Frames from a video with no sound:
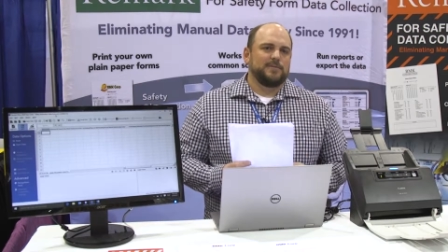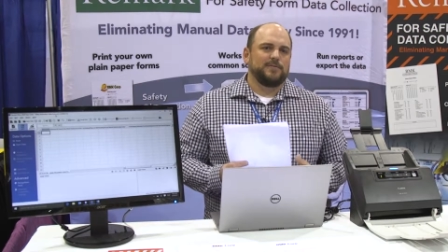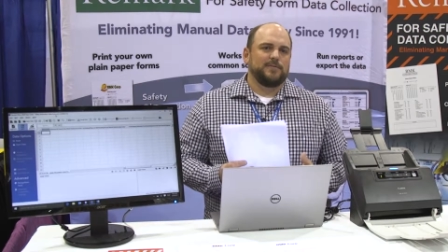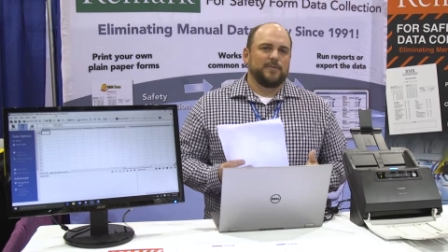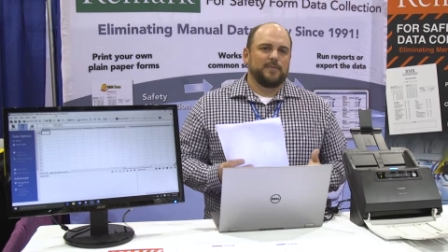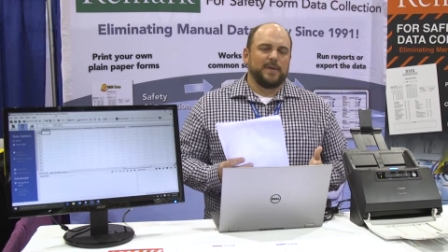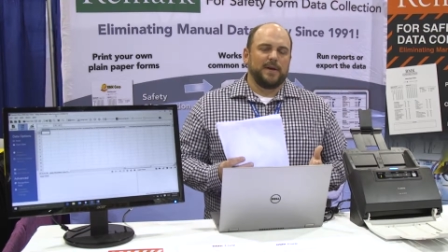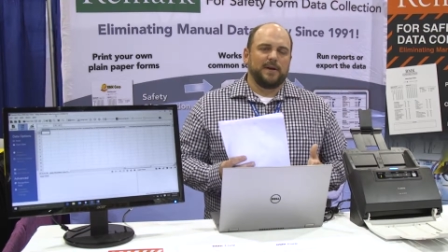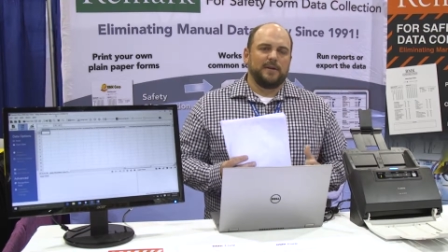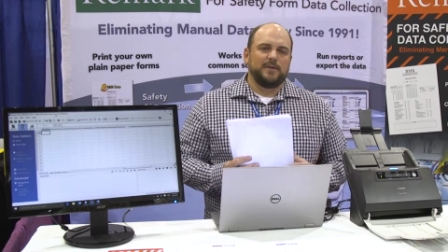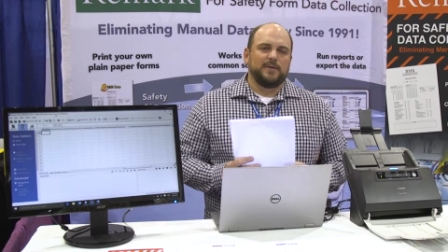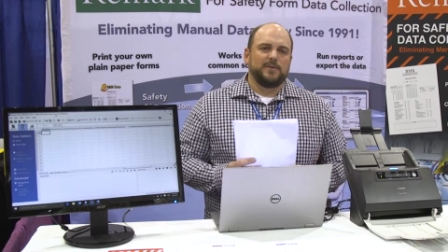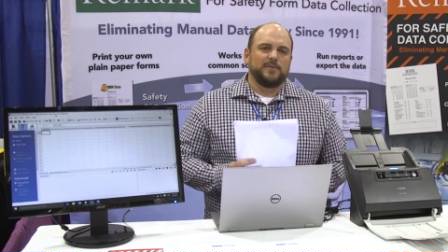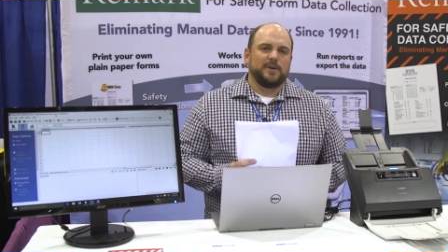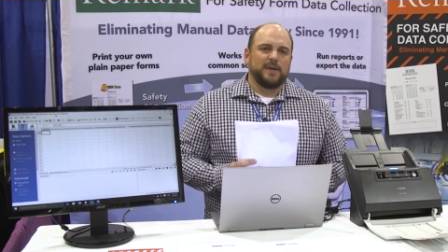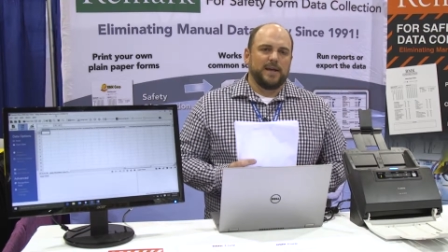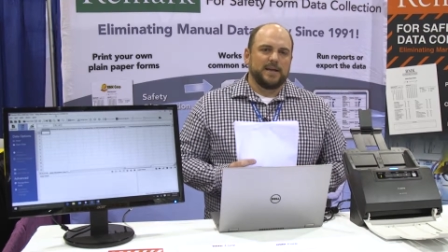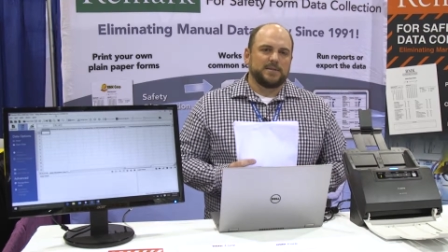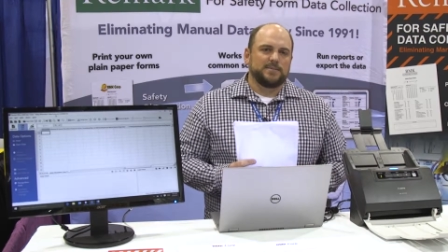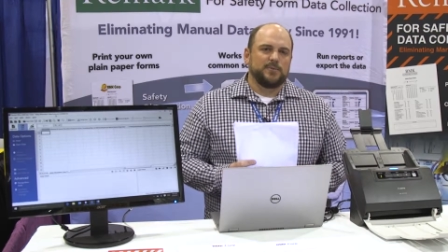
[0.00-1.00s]
From there, you
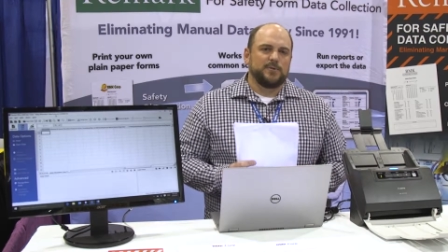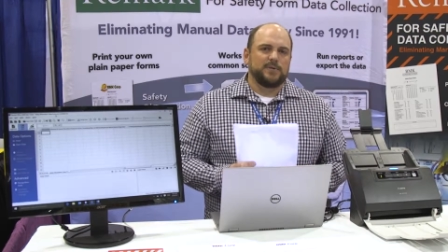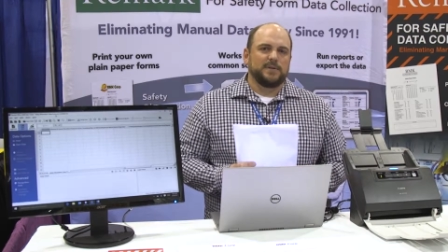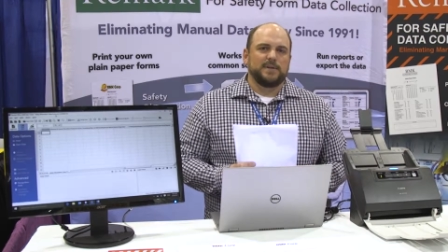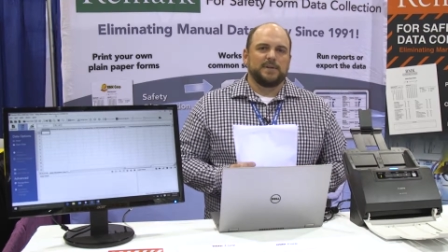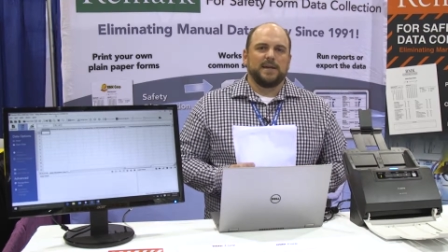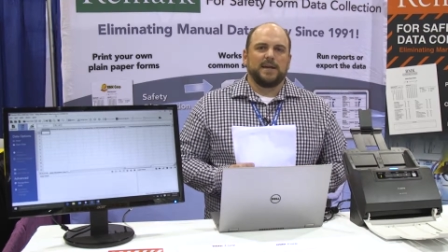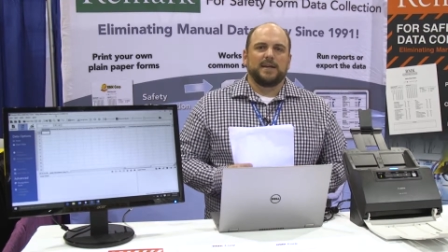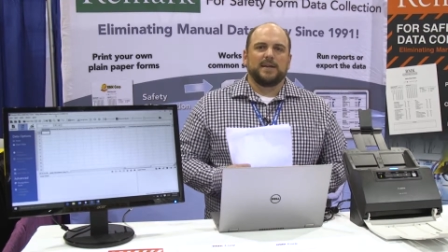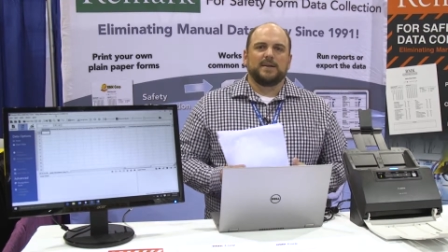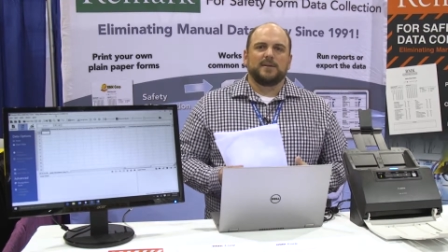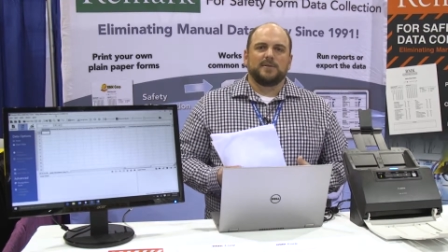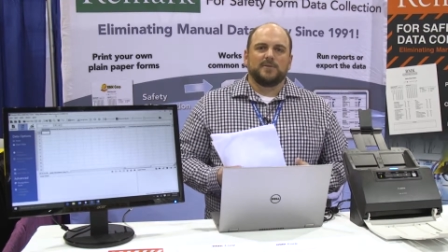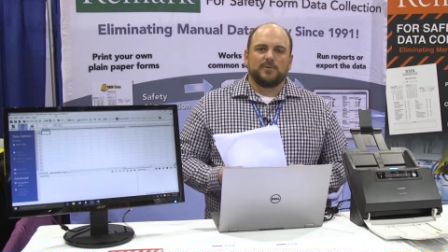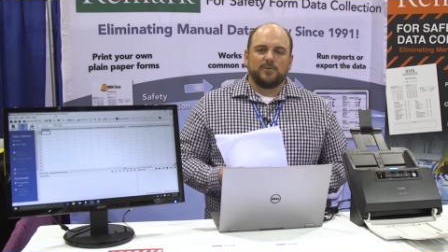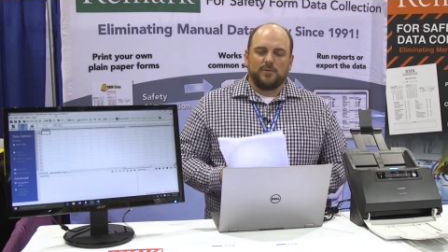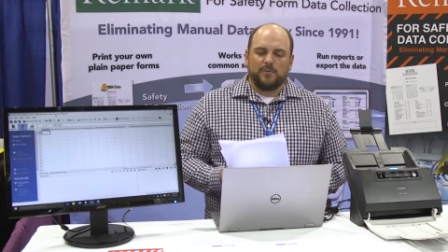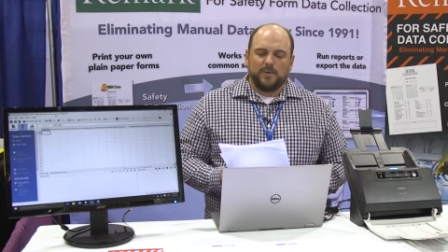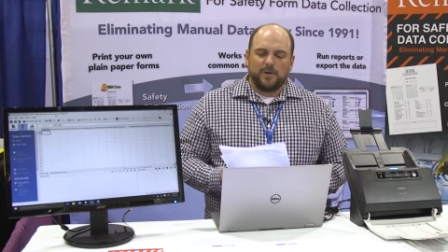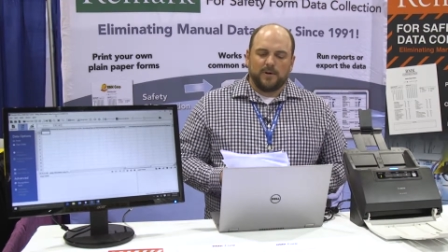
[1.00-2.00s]
can export the data
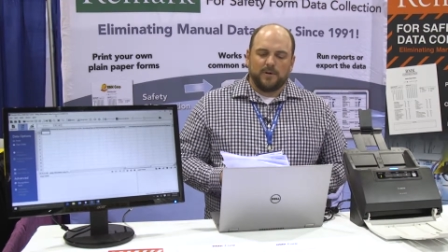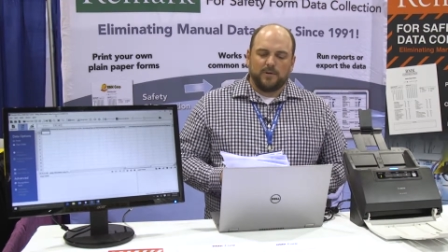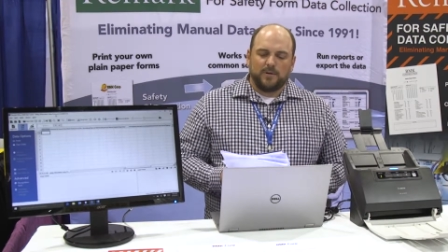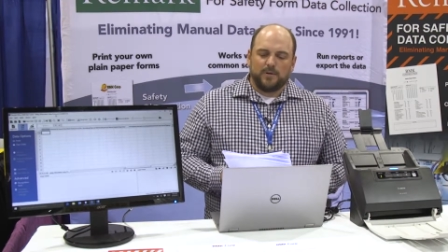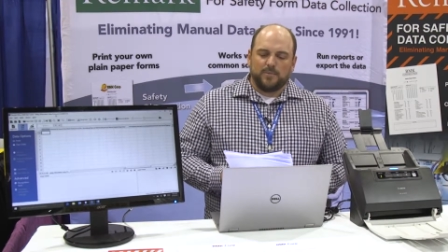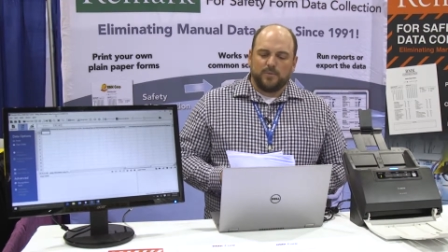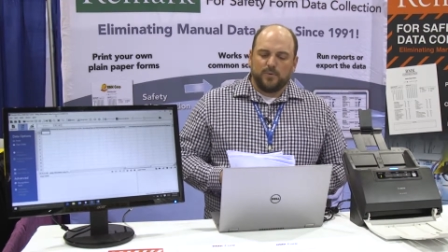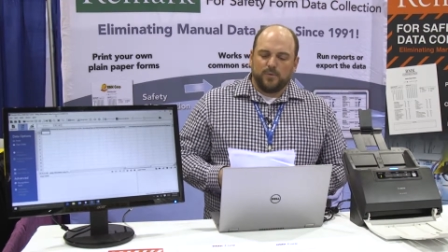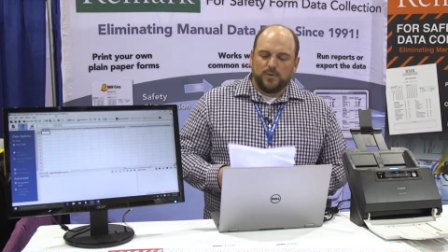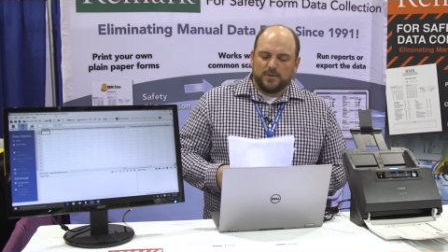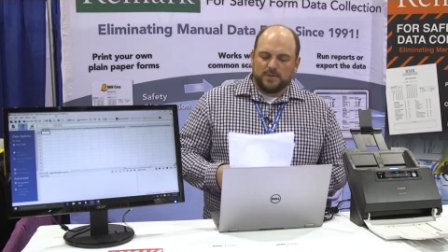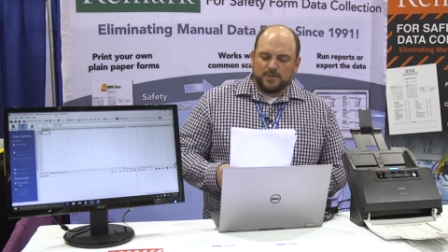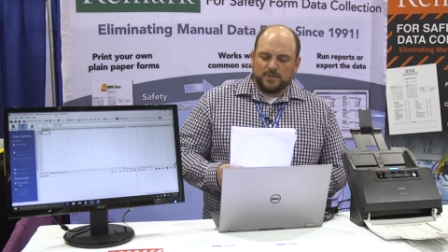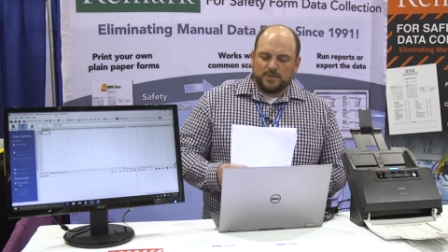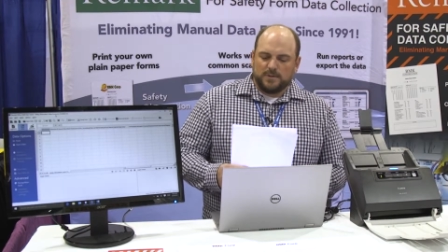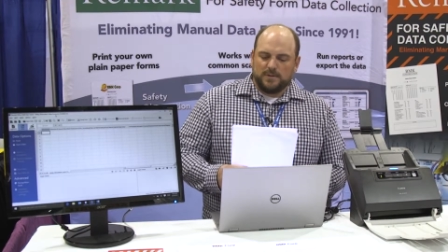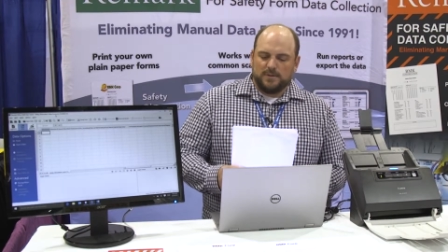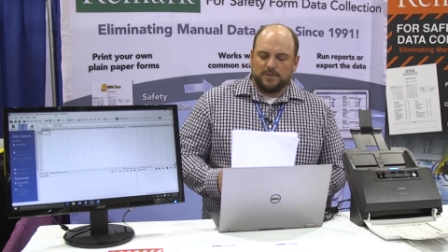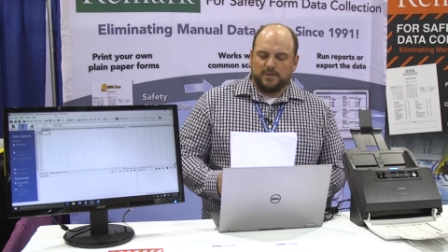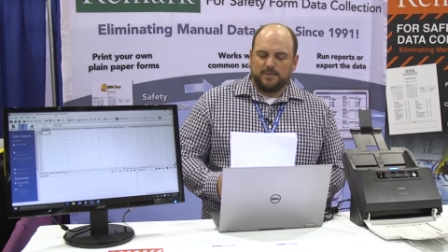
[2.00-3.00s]
or run our reports.